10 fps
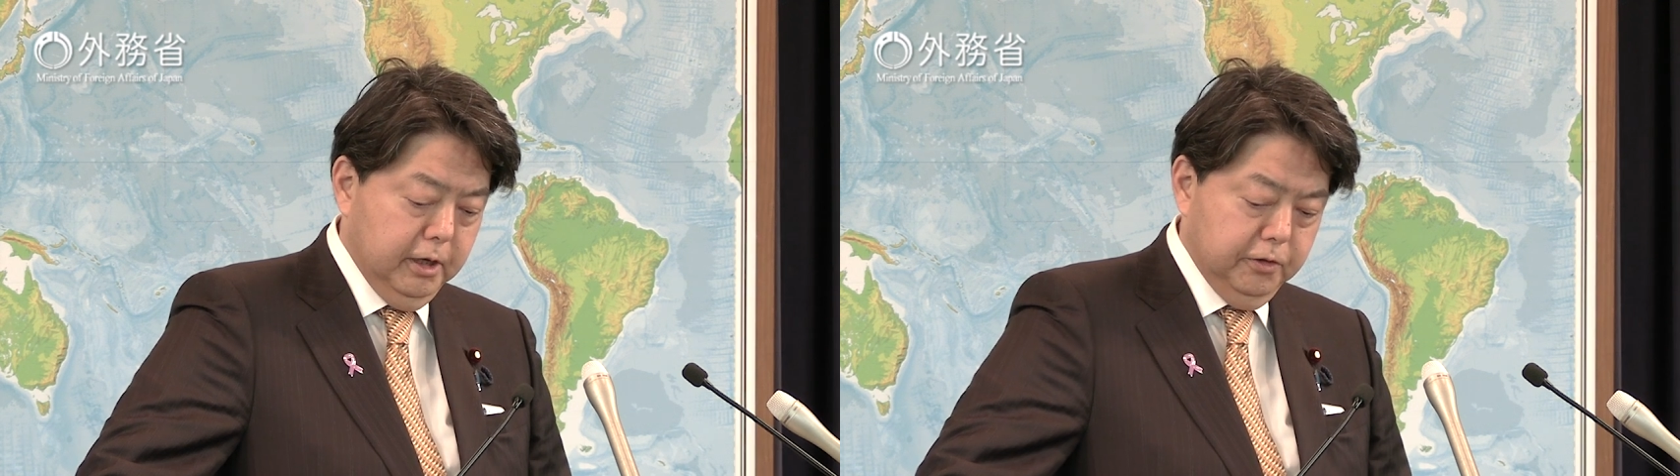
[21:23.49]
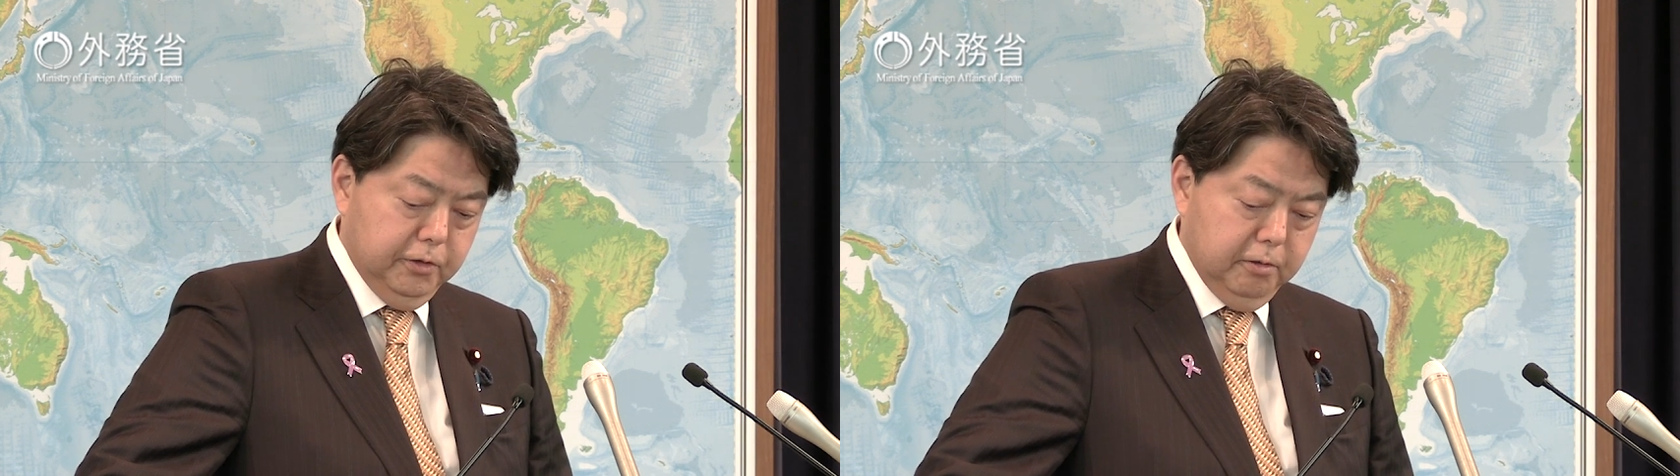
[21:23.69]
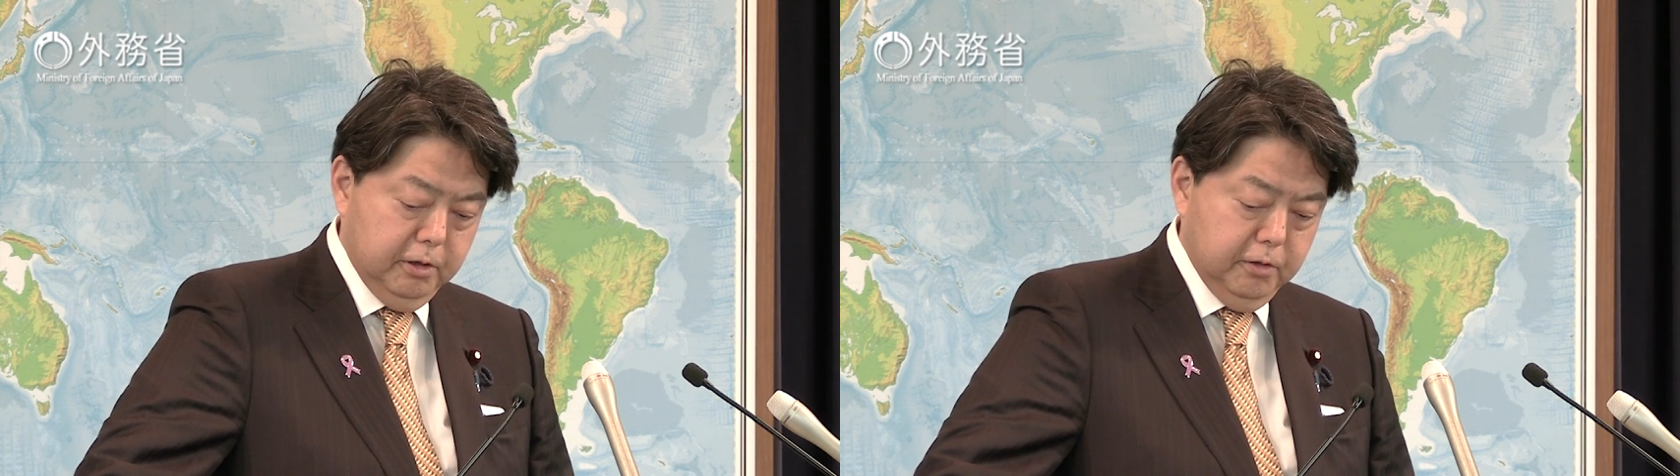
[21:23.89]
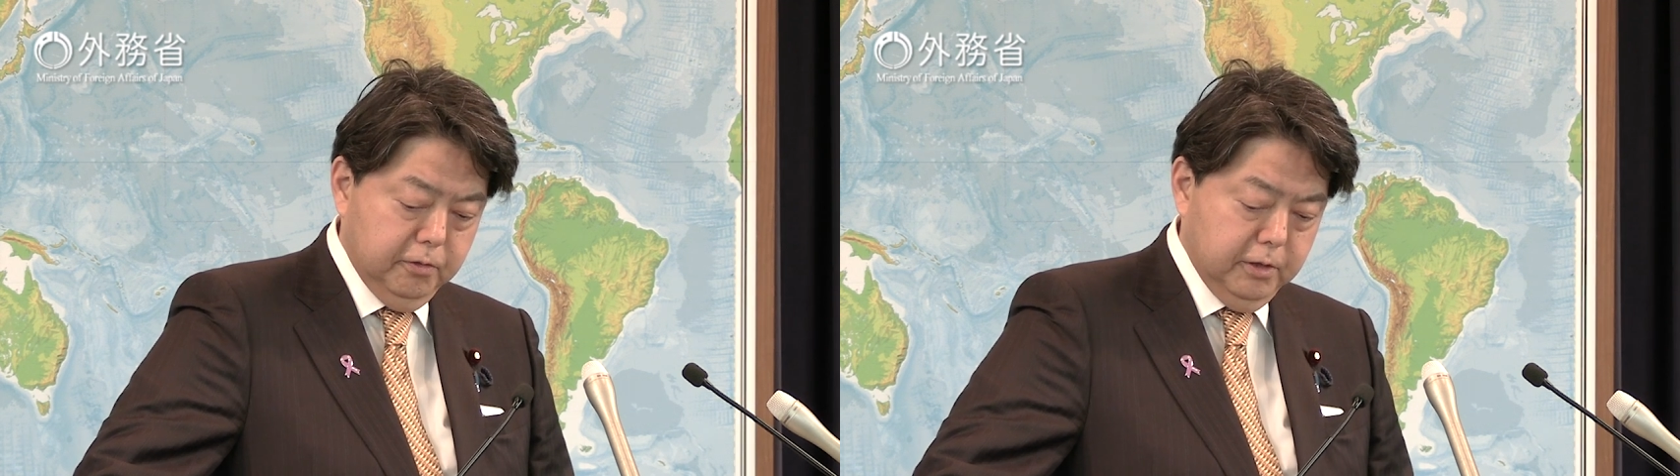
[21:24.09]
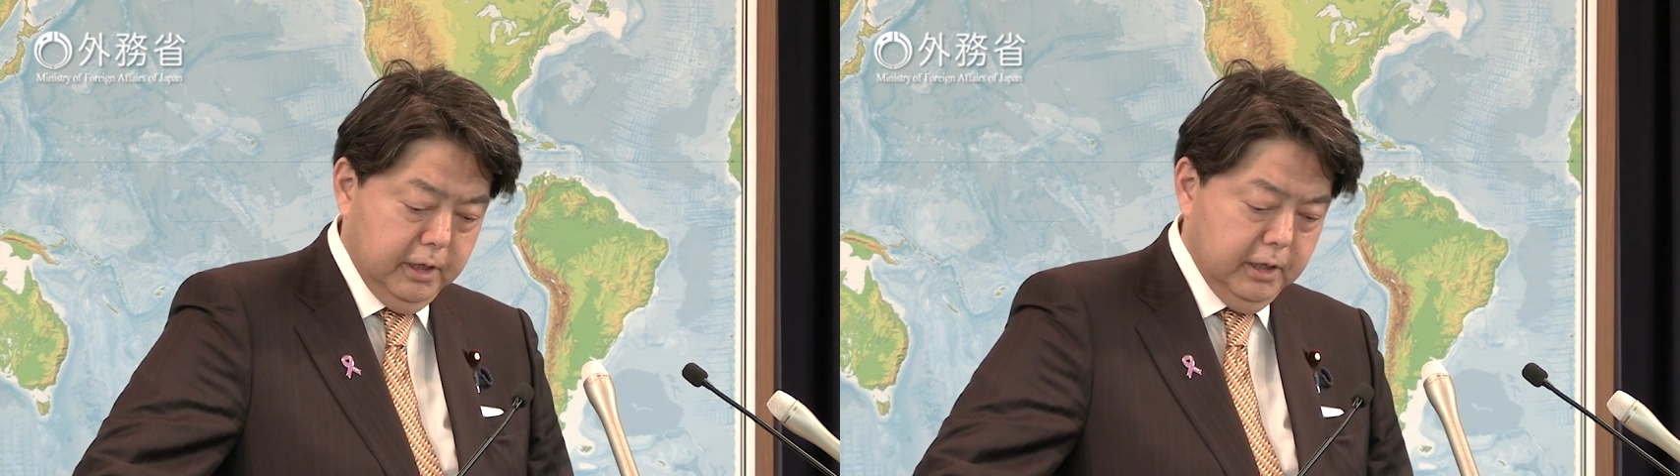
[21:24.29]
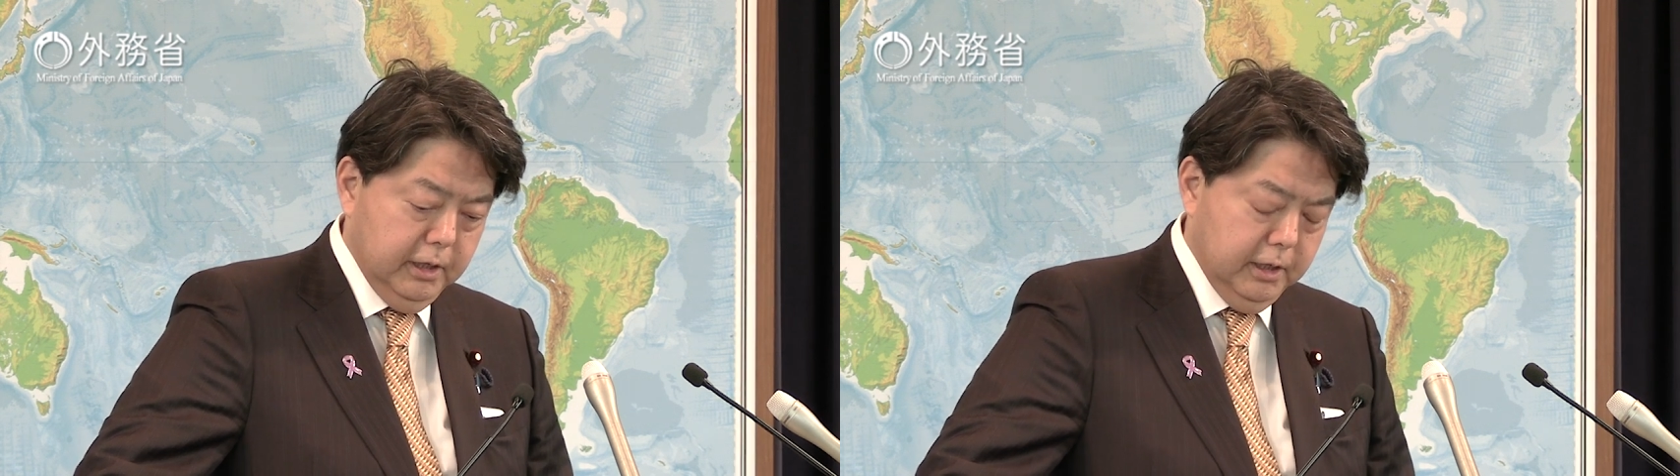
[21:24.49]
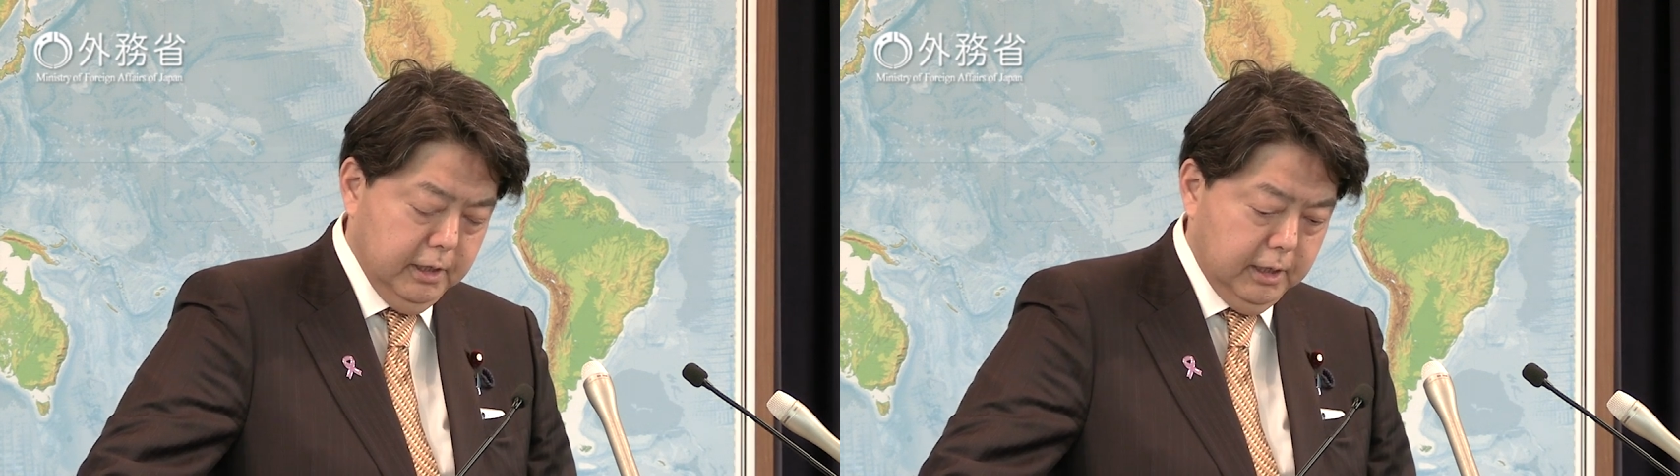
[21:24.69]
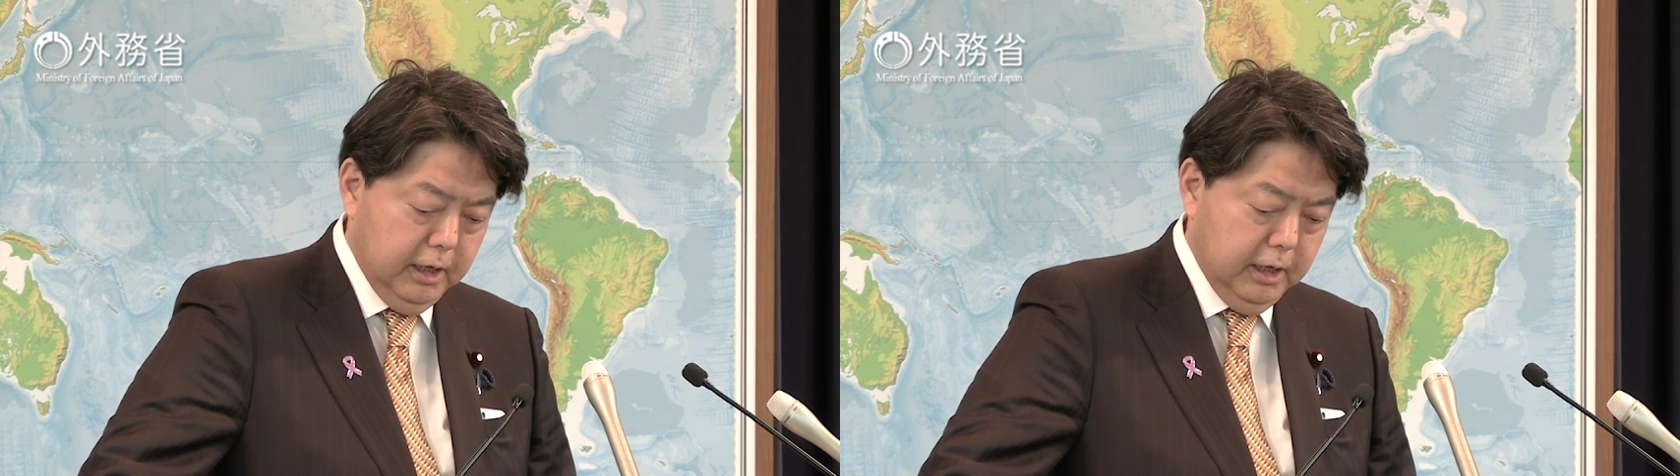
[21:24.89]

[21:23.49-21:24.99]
about the